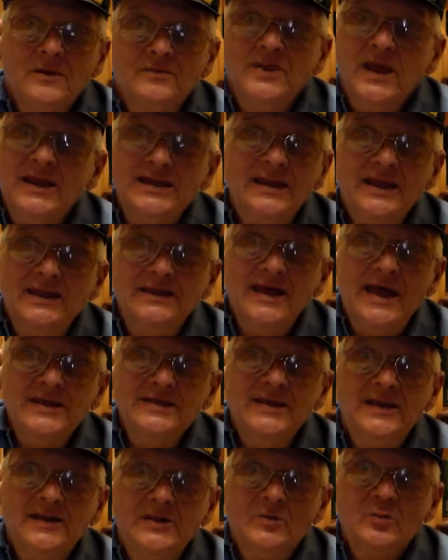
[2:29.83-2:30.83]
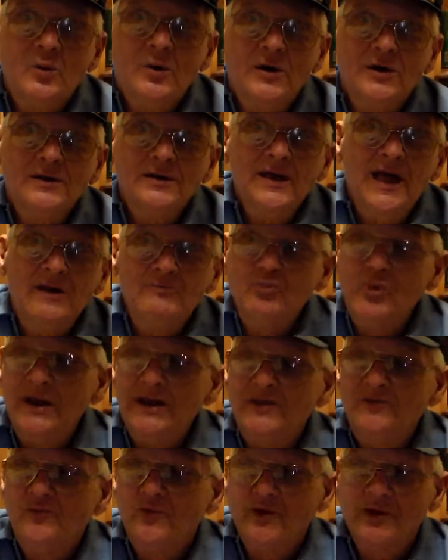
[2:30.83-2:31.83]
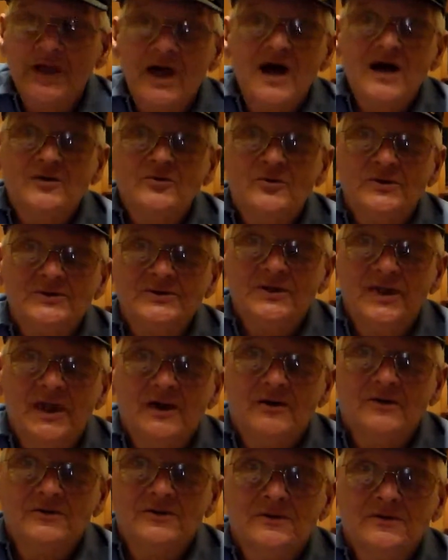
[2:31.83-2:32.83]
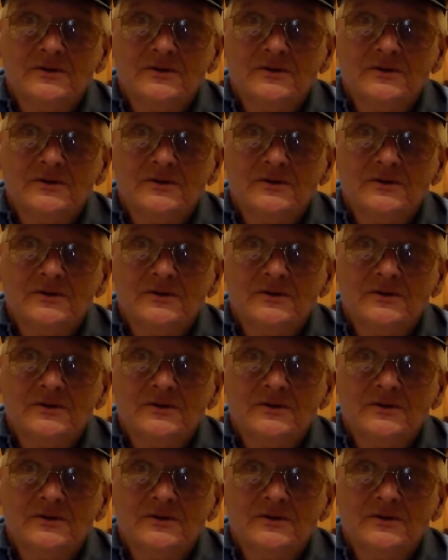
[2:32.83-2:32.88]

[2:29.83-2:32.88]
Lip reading: That didn't work. I'm running for Congress now.